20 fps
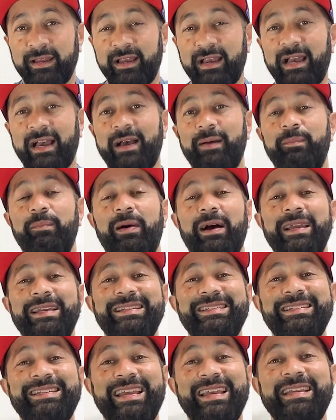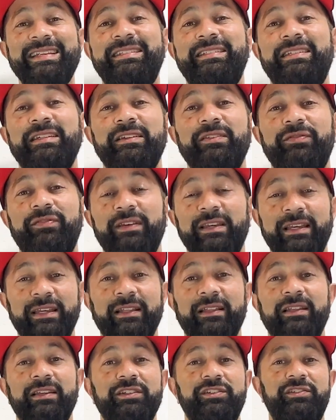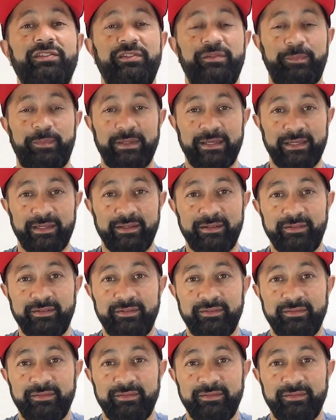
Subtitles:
at my native English speed.